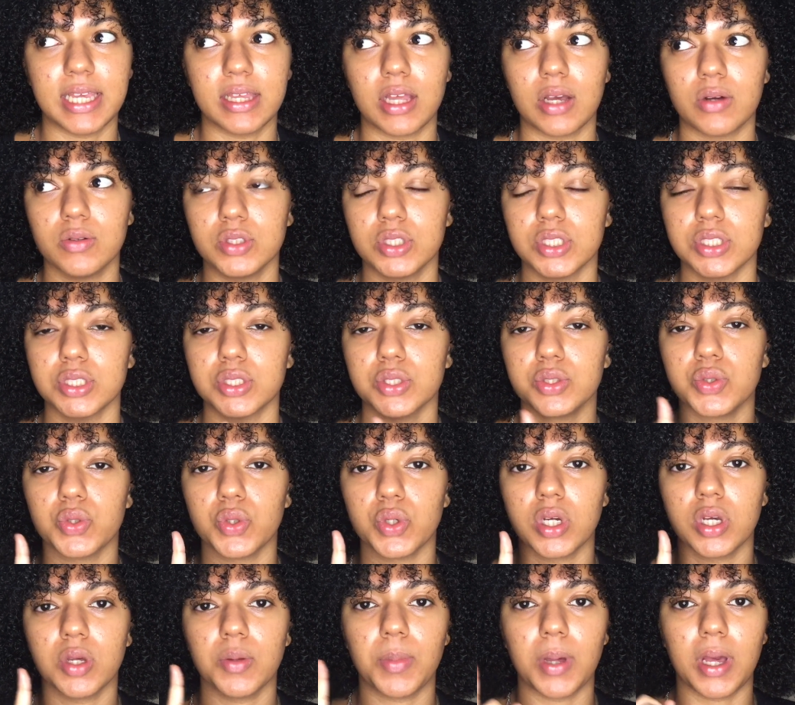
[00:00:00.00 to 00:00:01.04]
I wanted to
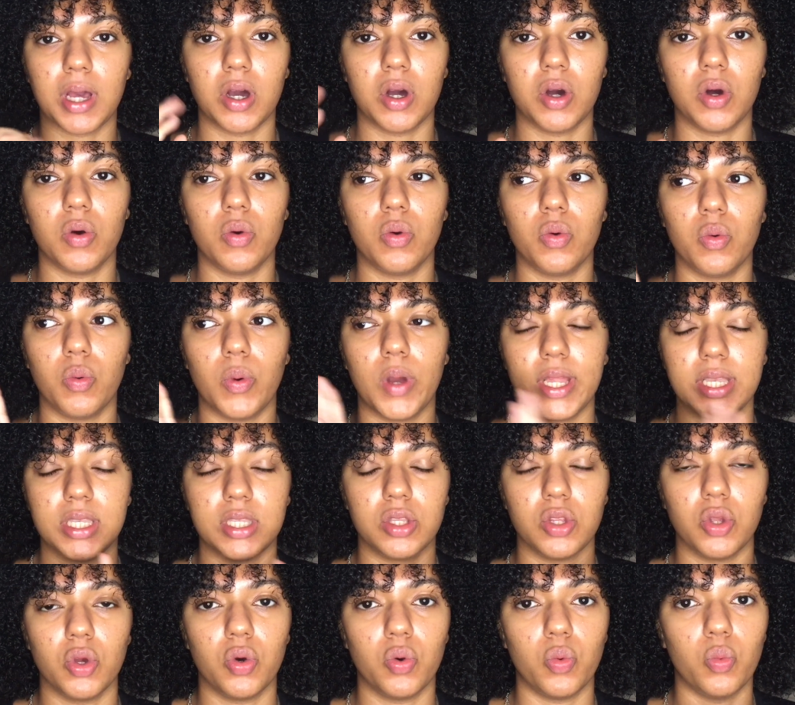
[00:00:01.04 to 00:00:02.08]
talk about when
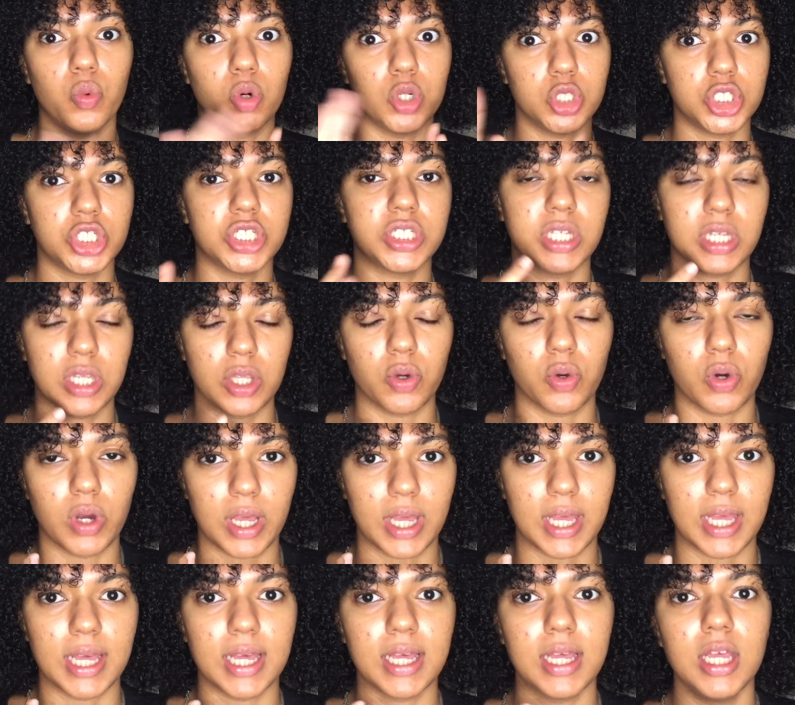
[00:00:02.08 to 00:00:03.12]
you're washing your
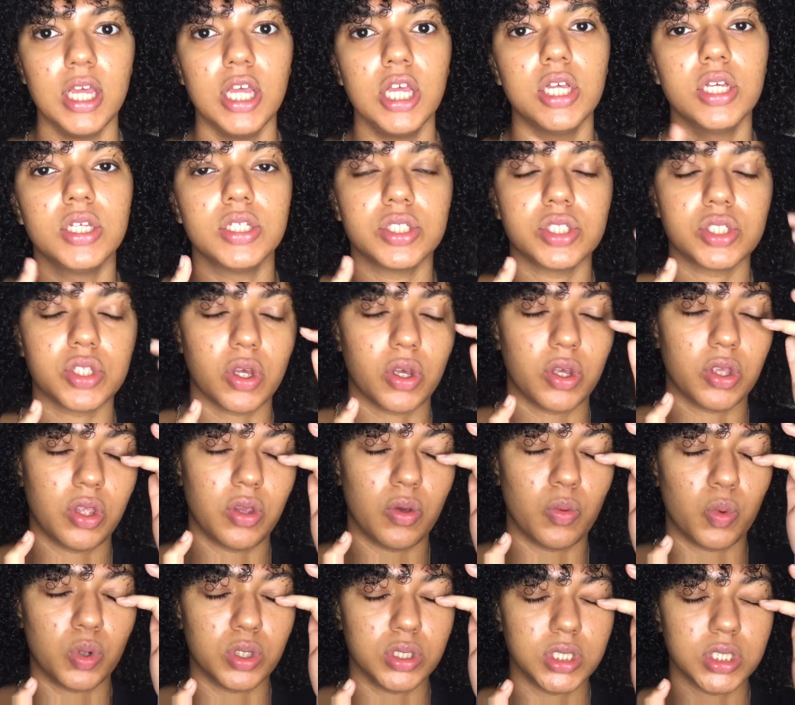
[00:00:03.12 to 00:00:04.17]
hair. So you
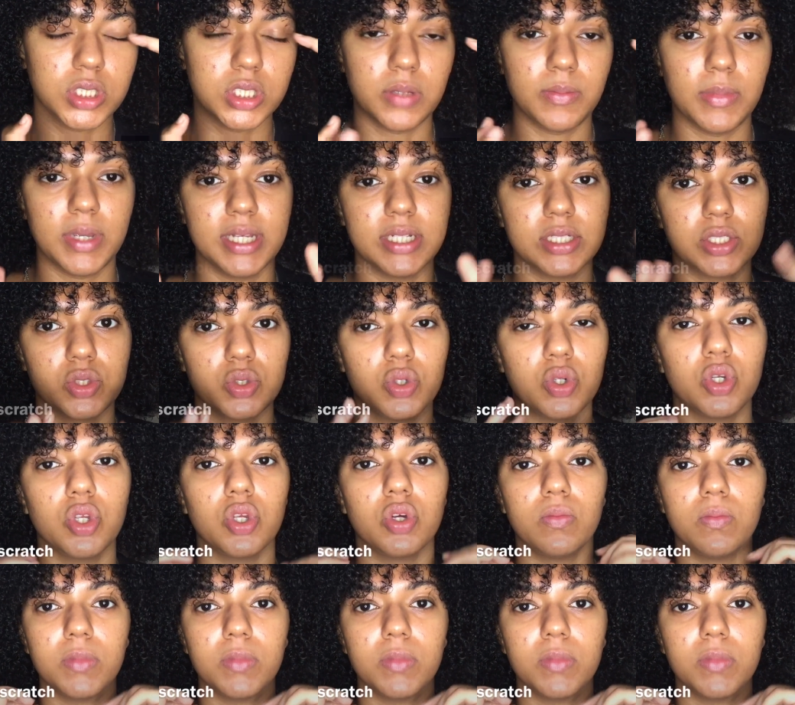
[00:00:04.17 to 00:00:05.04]
want to make sure you're